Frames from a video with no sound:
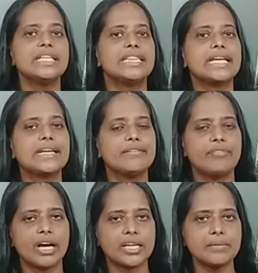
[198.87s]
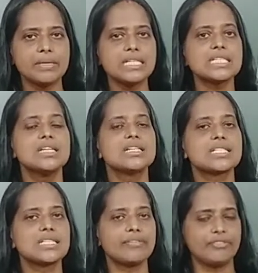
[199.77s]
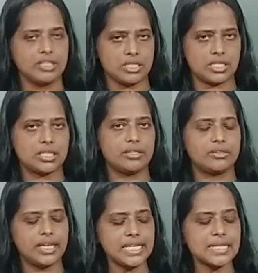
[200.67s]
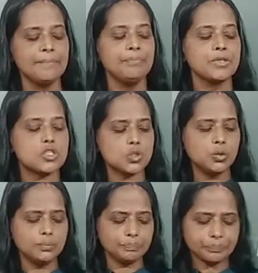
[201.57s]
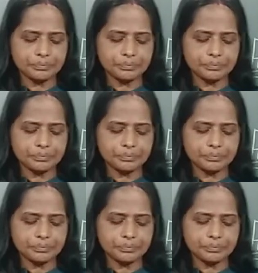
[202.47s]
the environment suffers, right? So